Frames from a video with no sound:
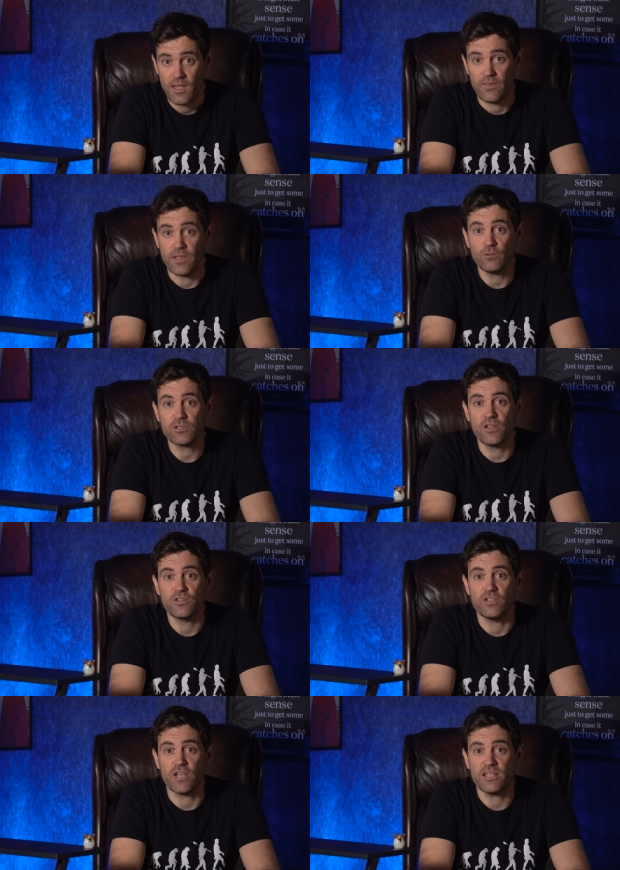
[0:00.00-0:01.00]
They also
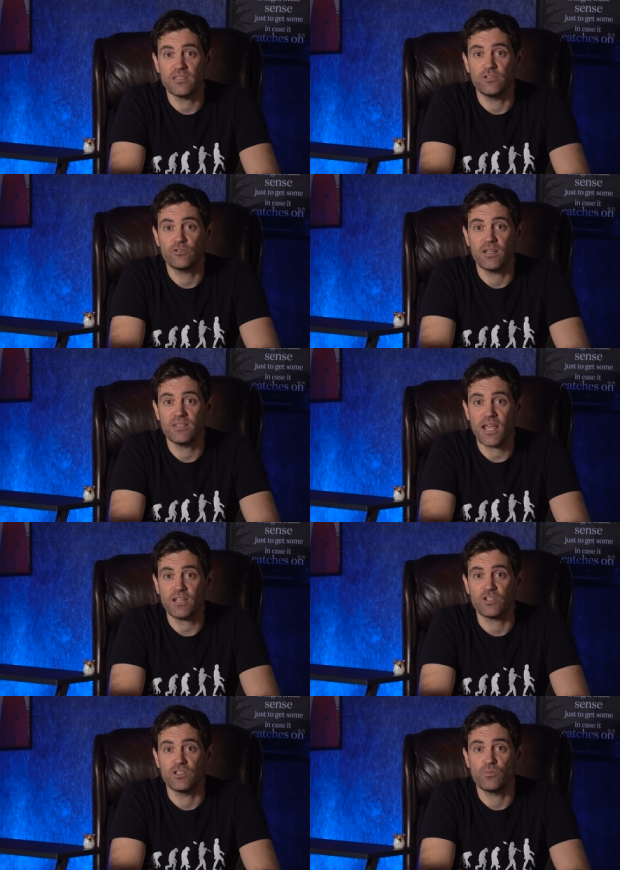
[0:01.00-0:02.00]
suggest that
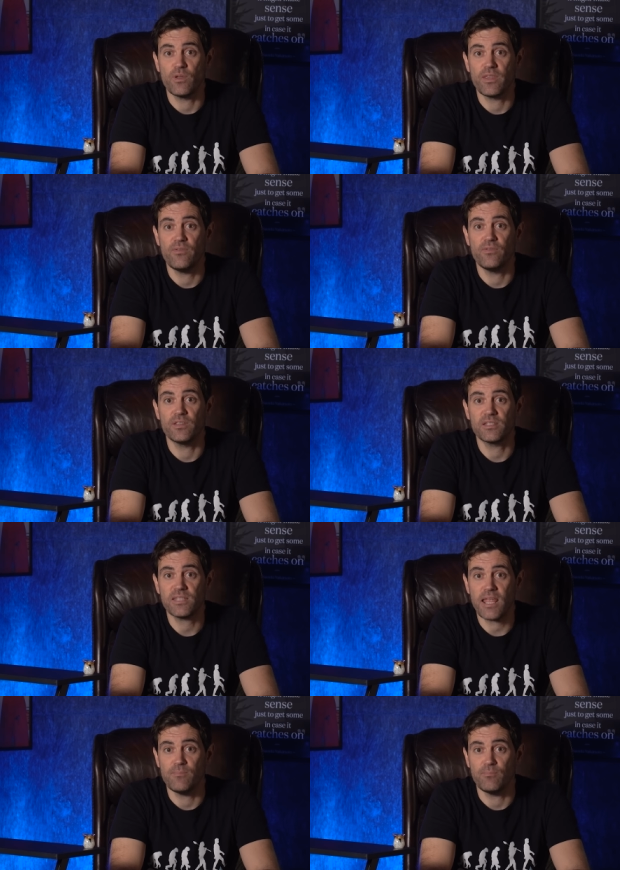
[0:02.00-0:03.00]
transactions within the
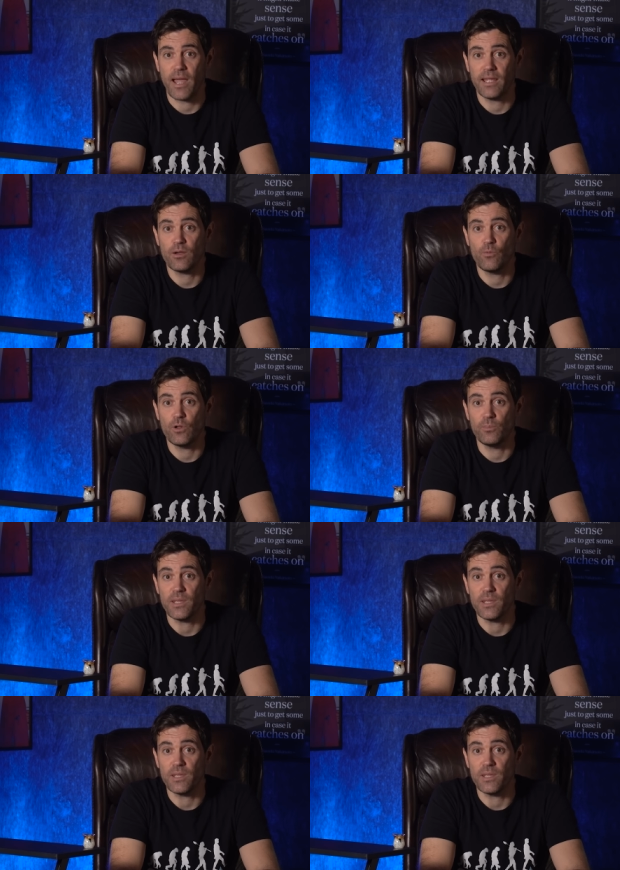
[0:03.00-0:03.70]
same bank will